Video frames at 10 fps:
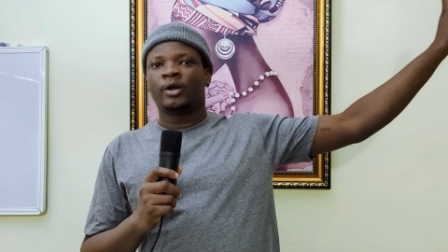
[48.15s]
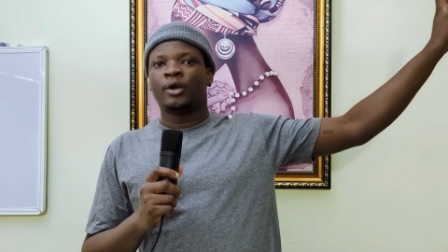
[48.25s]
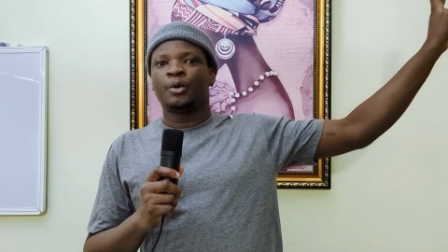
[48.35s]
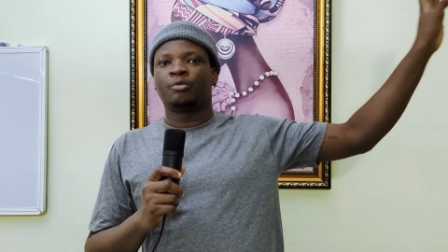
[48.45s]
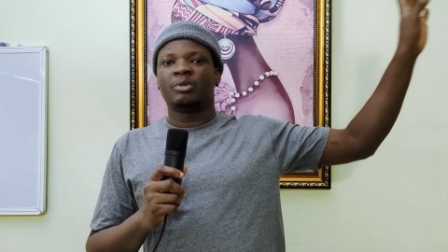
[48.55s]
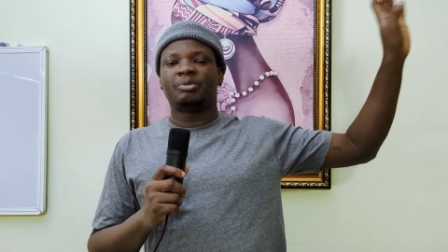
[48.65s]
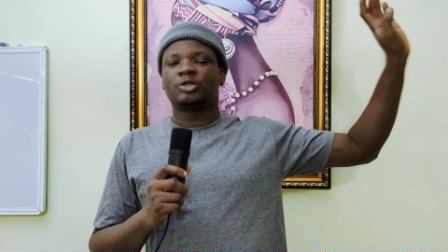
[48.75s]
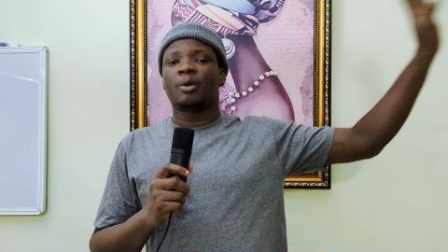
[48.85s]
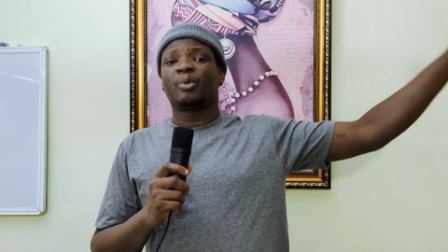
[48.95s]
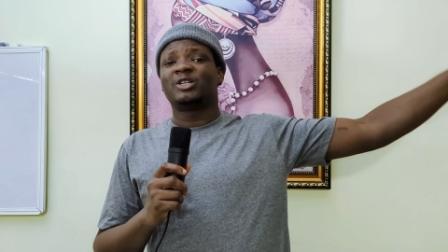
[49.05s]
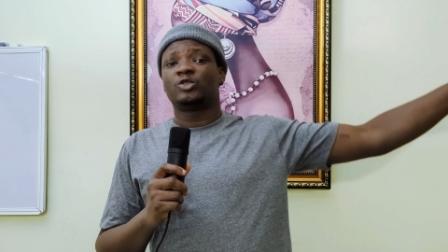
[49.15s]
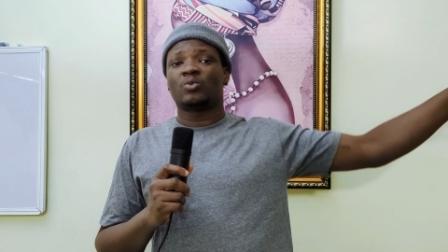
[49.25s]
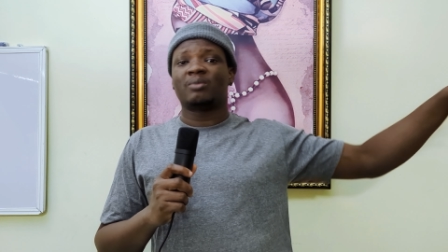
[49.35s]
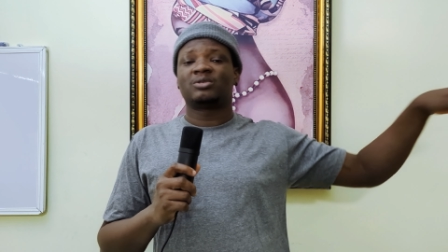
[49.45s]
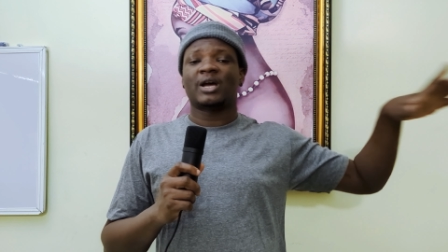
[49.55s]
you know, maybe somebody's
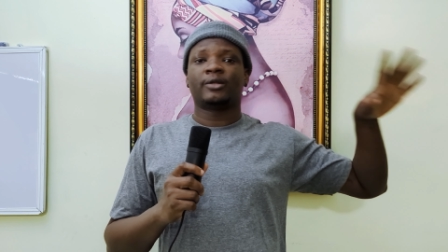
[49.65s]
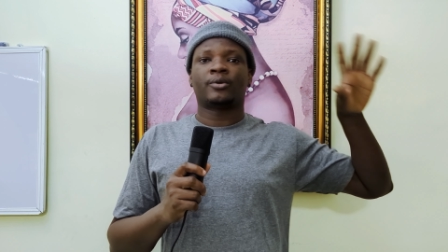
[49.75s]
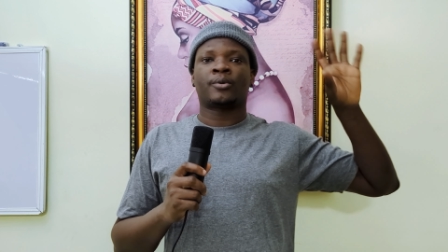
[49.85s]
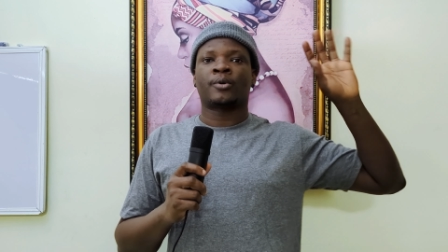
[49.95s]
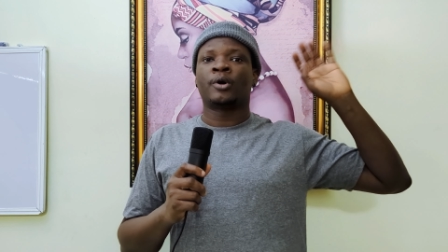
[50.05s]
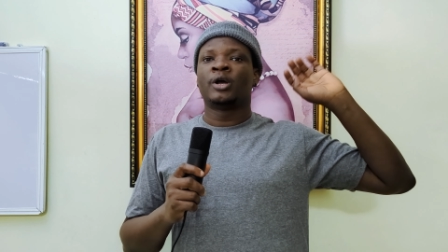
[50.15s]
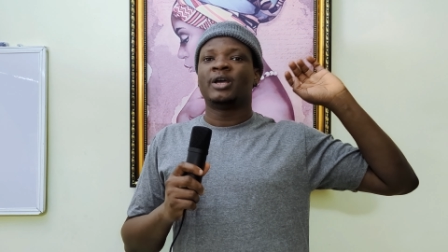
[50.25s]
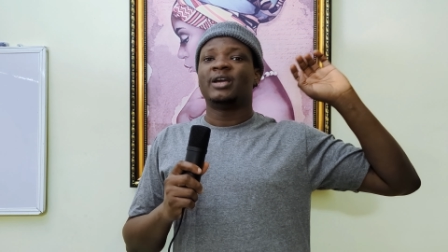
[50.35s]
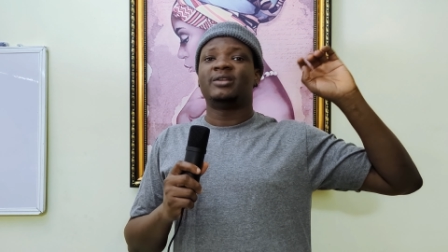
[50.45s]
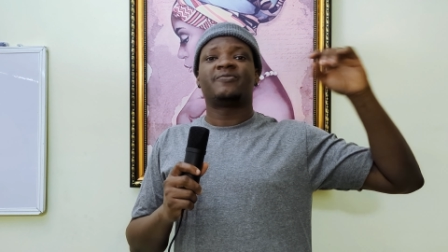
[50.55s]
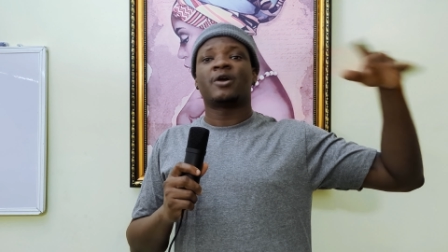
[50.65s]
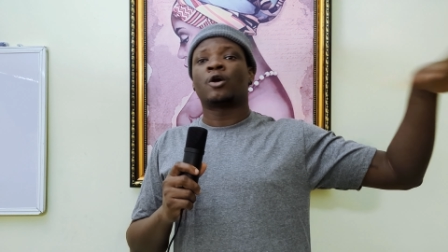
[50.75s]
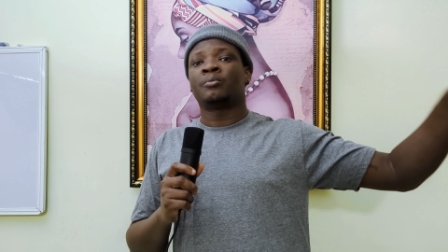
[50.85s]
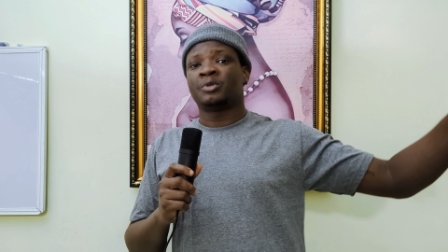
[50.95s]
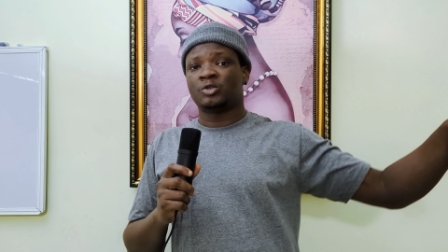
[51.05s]
website or a different
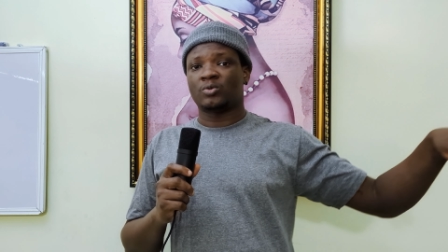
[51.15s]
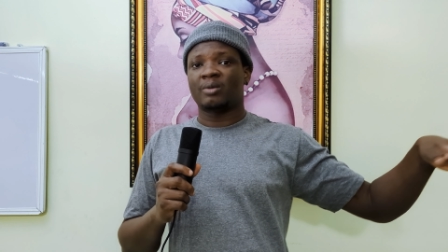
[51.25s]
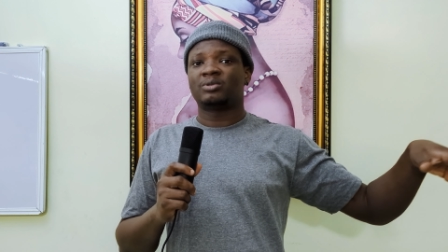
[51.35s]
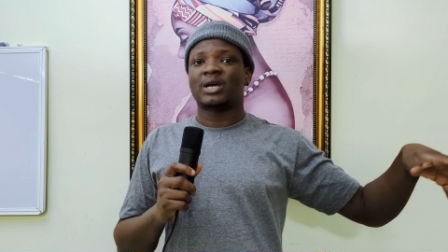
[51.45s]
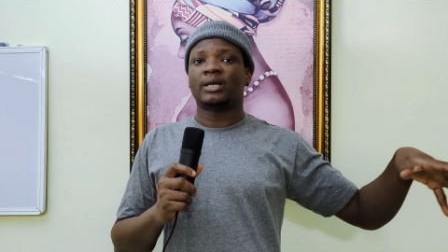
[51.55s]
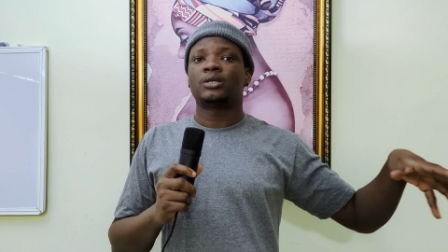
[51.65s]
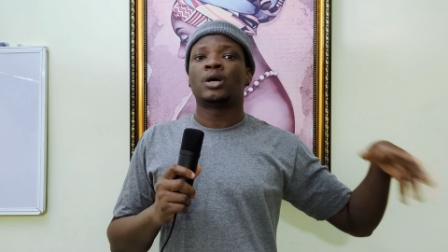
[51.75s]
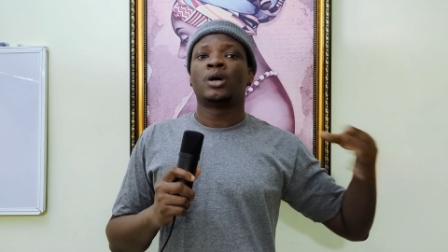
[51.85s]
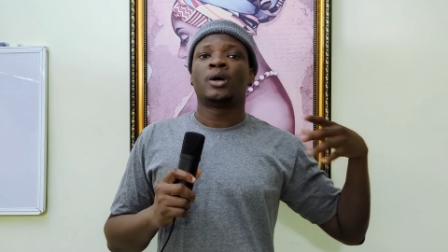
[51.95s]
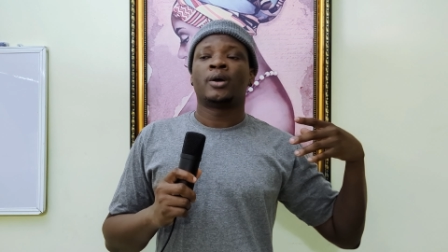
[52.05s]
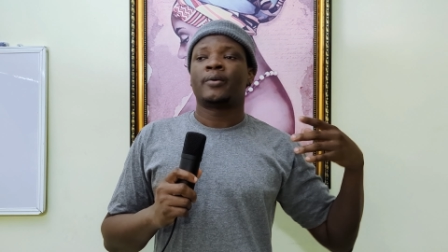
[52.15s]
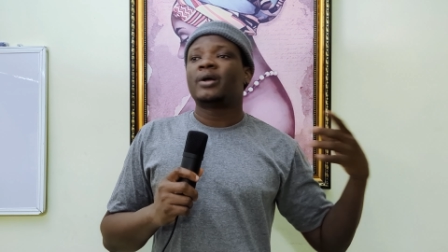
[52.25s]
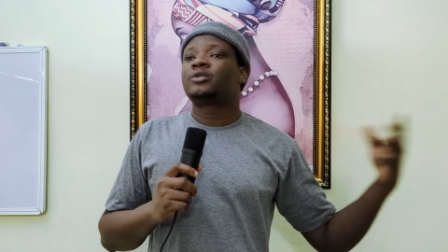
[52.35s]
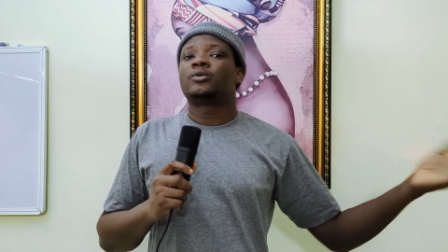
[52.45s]
company's website, right?